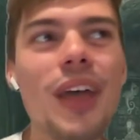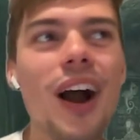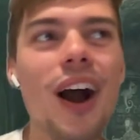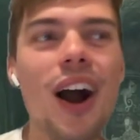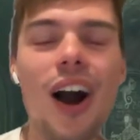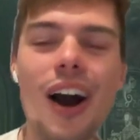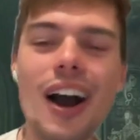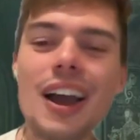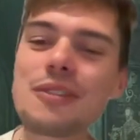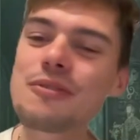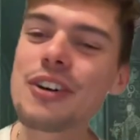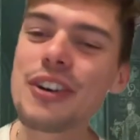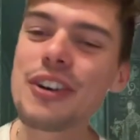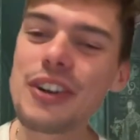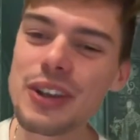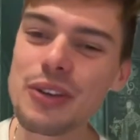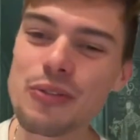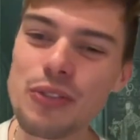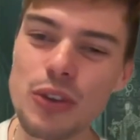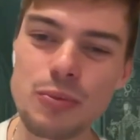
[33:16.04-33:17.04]
I'm very
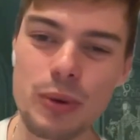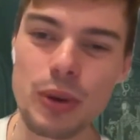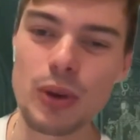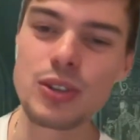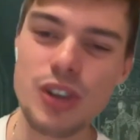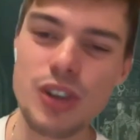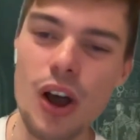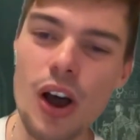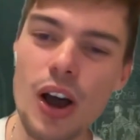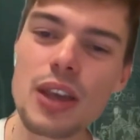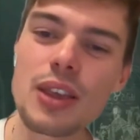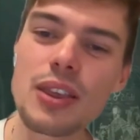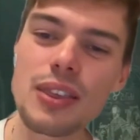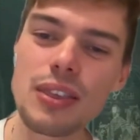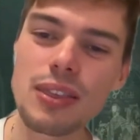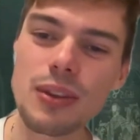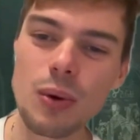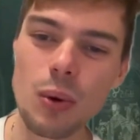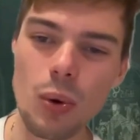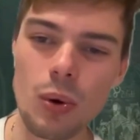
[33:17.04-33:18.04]
confused because I
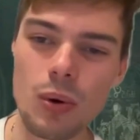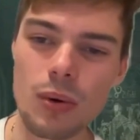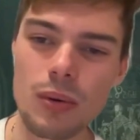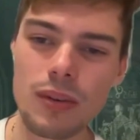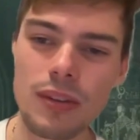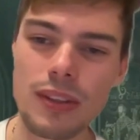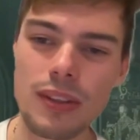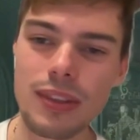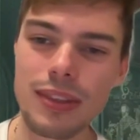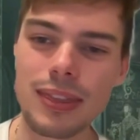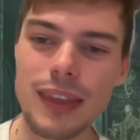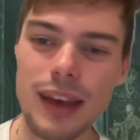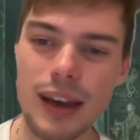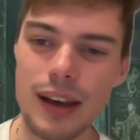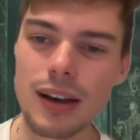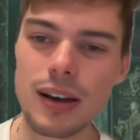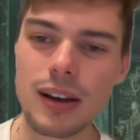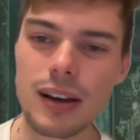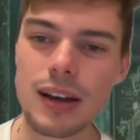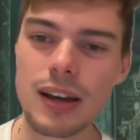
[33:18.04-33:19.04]
thought
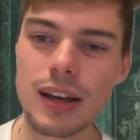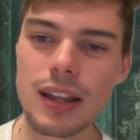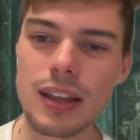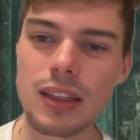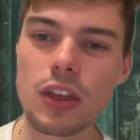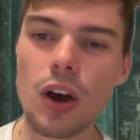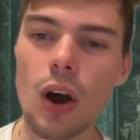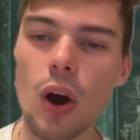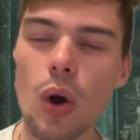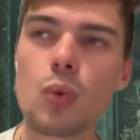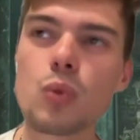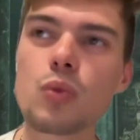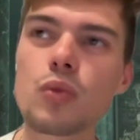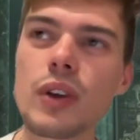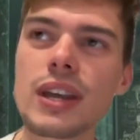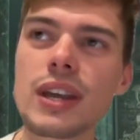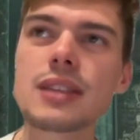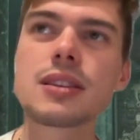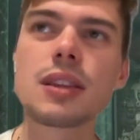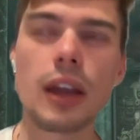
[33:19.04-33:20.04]
that the whole
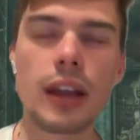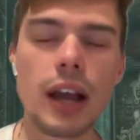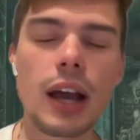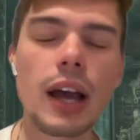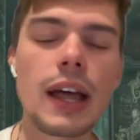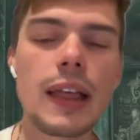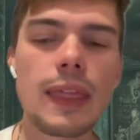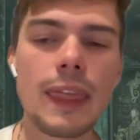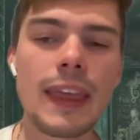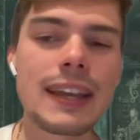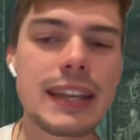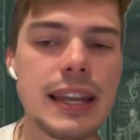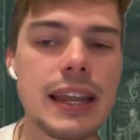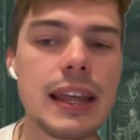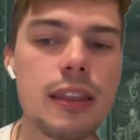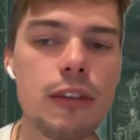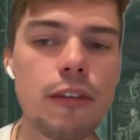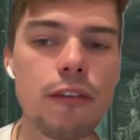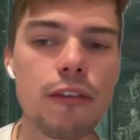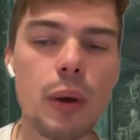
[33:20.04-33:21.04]
reason, like, they did it
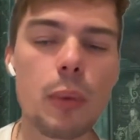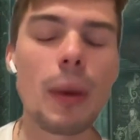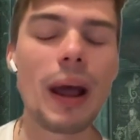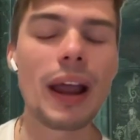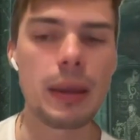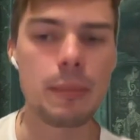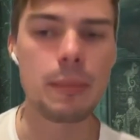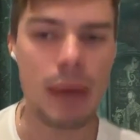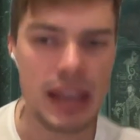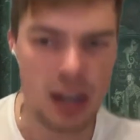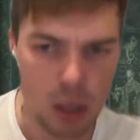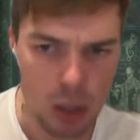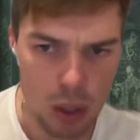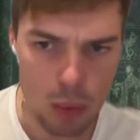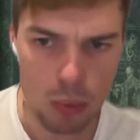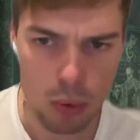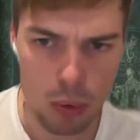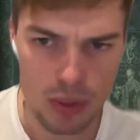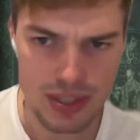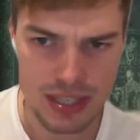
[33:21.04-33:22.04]
in the film and it made a lot
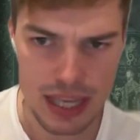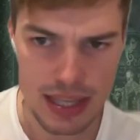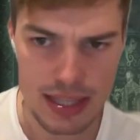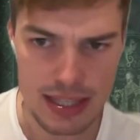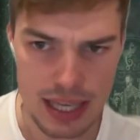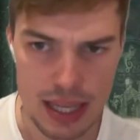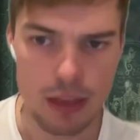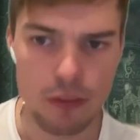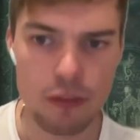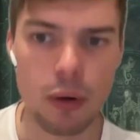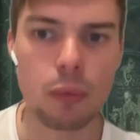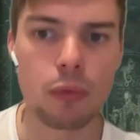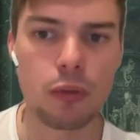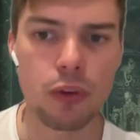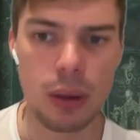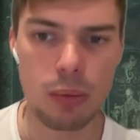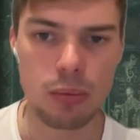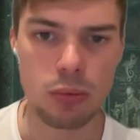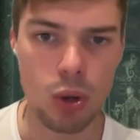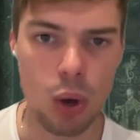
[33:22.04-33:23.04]
more sense in the film for
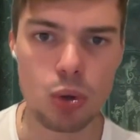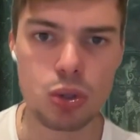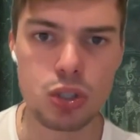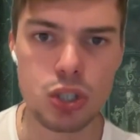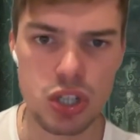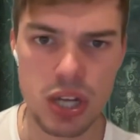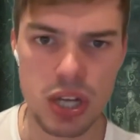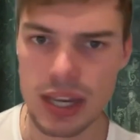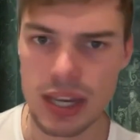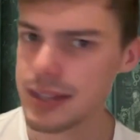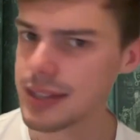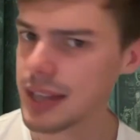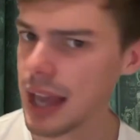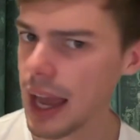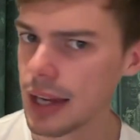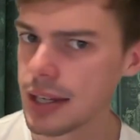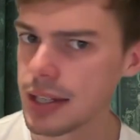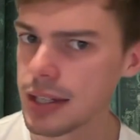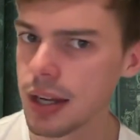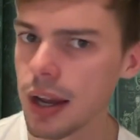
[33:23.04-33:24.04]
him not to shake his
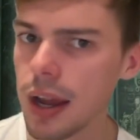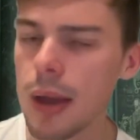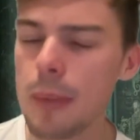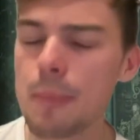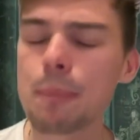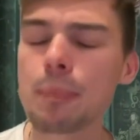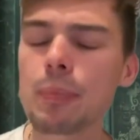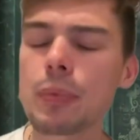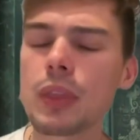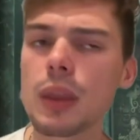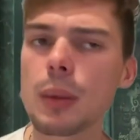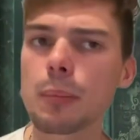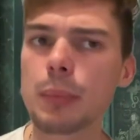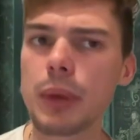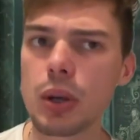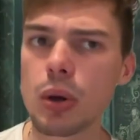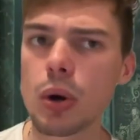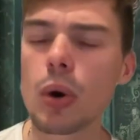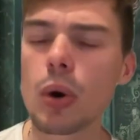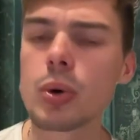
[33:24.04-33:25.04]
hand
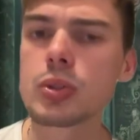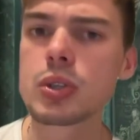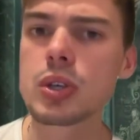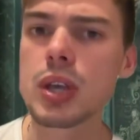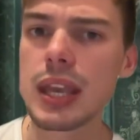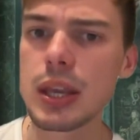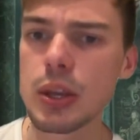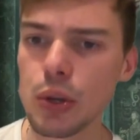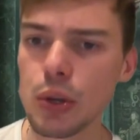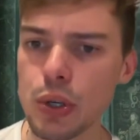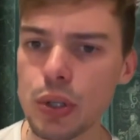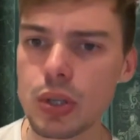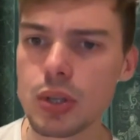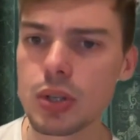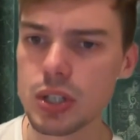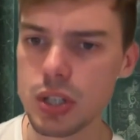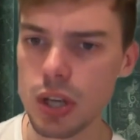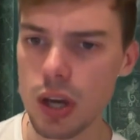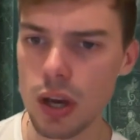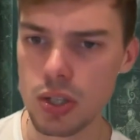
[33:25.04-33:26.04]
because he
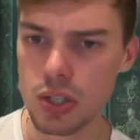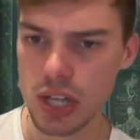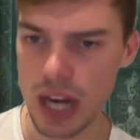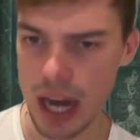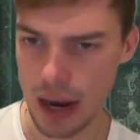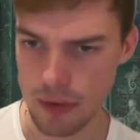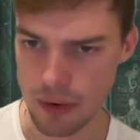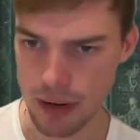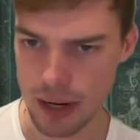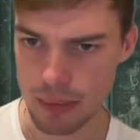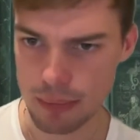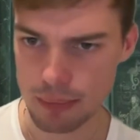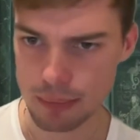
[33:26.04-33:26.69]
couldn't touch Harry.